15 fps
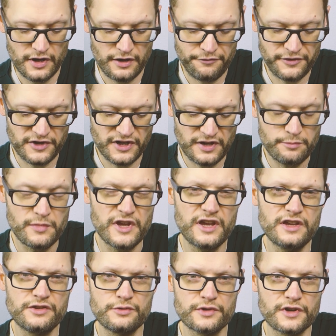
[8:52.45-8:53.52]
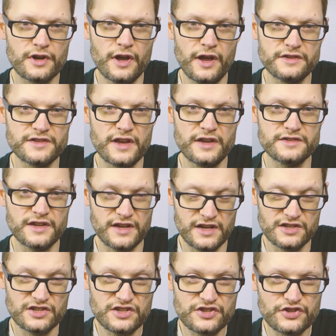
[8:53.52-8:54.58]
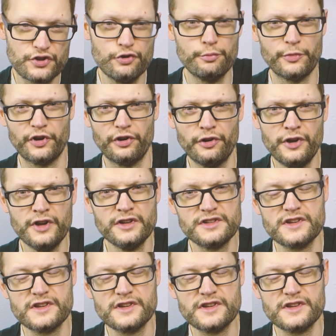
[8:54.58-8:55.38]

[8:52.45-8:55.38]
me to as a consumer